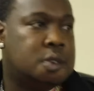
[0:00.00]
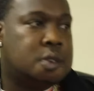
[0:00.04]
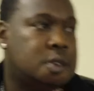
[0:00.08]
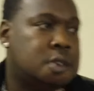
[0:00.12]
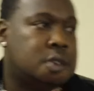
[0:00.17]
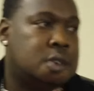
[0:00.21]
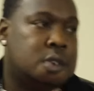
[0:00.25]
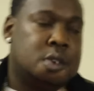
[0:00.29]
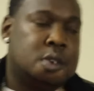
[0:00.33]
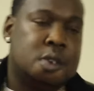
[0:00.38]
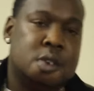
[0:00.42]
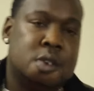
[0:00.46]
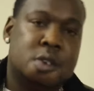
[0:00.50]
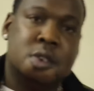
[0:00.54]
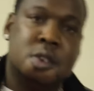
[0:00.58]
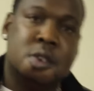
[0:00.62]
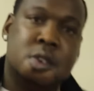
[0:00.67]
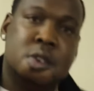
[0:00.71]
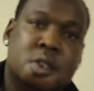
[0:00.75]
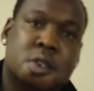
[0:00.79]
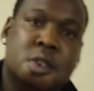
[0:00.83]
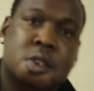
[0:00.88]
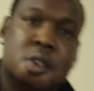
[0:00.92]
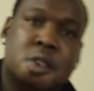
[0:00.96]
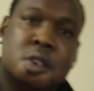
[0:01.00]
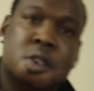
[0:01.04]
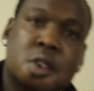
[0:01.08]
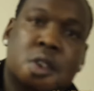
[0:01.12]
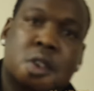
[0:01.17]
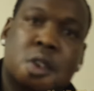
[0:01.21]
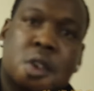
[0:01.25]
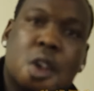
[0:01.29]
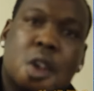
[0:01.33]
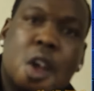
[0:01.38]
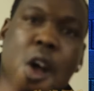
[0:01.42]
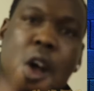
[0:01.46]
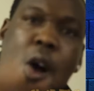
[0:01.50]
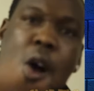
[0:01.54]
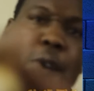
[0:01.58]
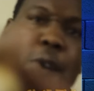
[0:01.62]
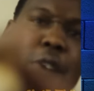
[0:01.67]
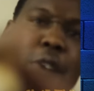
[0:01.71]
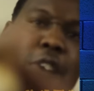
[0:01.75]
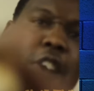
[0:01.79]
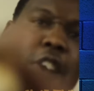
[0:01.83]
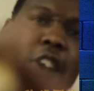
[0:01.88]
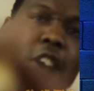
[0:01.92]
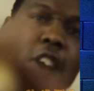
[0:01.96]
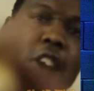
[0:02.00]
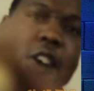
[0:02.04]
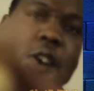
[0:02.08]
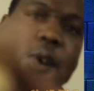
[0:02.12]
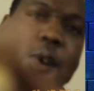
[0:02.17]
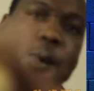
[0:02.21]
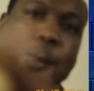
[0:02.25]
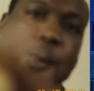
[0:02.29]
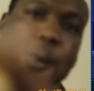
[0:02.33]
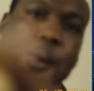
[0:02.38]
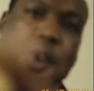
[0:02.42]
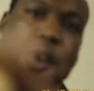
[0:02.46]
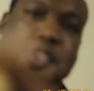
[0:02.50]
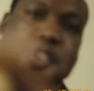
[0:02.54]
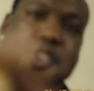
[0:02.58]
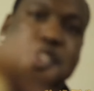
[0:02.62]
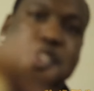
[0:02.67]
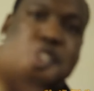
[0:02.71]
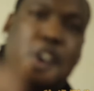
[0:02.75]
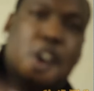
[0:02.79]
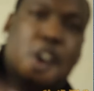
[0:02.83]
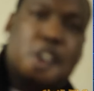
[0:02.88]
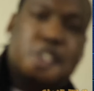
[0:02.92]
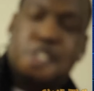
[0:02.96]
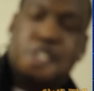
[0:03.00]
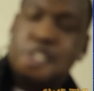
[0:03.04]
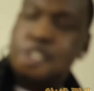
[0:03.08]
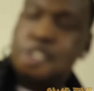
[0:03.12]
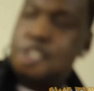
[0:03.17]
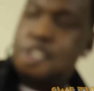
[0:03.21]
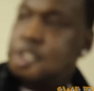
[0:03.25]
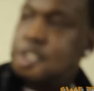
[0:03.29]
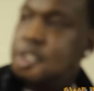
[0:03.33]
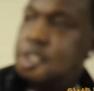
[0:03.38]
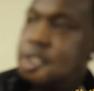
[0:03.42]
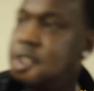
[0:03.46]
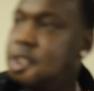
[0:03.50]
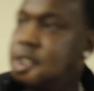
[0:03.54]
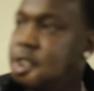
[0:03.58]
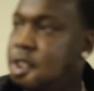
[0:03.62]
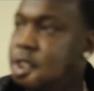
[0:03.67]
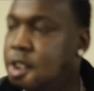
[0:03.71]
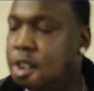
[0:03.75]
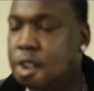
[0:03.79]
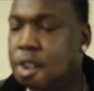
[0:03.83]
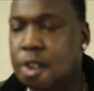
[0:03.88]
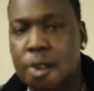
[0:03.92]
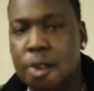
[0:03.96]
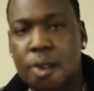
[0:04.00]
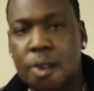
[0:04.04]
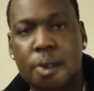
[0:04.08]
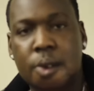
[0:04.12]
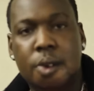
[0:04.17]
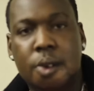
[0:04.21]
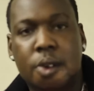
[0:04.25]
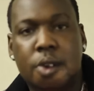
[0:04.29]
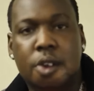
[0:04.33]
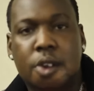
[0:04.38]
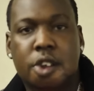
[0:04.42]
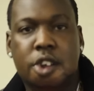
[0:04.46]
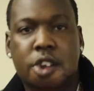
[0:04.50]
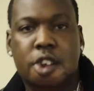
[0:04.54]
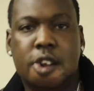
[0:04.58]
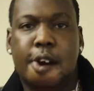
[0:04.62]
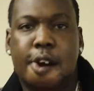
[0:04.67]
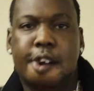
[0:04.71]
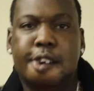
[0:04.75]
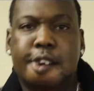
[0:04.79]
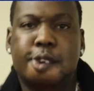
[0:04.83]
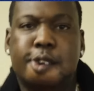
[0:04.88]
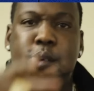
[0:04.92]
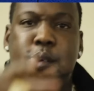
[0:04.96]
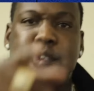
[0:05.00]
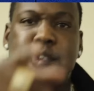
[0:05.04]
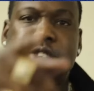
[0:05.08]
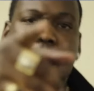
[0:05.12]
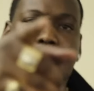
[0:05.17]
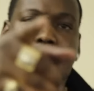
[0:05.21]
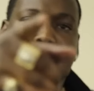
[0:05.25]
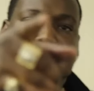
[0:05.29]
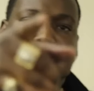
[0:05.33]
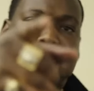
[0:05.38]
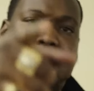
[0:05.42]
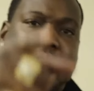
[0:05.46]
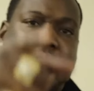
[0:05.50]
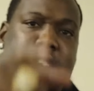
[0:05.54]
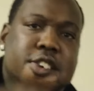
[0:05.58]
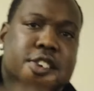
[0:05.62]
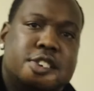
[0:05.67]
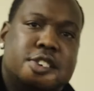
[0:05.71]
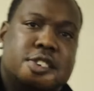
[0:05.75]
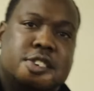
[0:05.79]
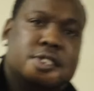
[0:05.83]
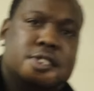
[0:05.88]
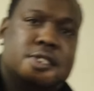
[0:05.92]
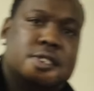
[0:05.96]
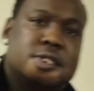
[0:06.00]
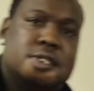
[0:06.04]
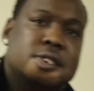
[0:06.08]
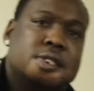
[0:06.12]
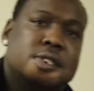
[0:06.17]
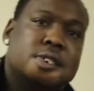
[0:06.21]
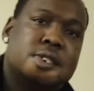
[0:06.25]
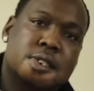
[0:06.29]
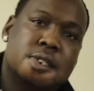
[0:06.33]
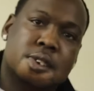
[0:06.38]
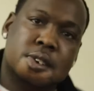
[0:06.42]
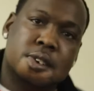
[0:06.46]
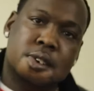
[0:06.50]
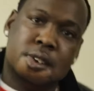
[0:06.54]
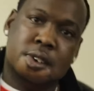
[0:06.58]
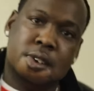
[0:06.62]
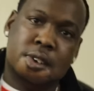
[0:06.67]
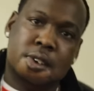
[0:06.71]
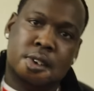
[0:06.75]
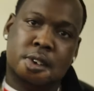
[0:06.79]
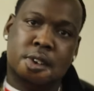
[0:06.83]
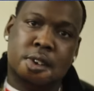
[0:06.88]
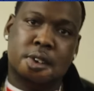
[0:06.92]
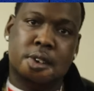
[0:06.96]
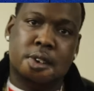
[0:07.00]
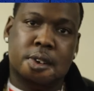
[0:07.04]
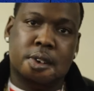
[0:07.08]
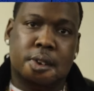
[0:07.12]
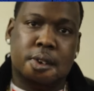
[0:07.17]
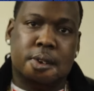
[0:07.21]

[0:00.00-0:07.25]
See, and, like, and then, you know, from there, it's like, yo, dog, everything was just went pitch black, dog.